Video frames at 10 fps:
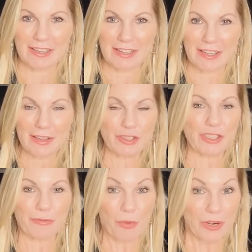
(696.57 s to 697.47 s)
If she's
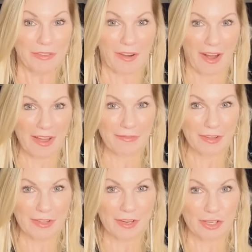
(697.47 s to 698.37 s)
45,
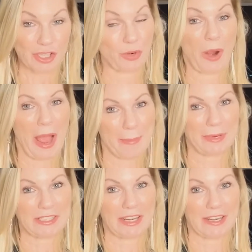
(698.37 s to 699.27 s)
she's quite happy
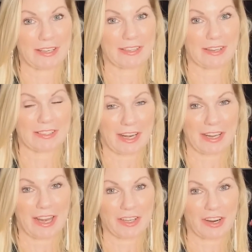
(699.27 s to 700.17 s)
to date a
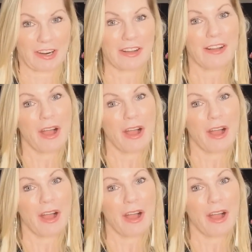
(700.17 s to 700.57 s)
decade younger.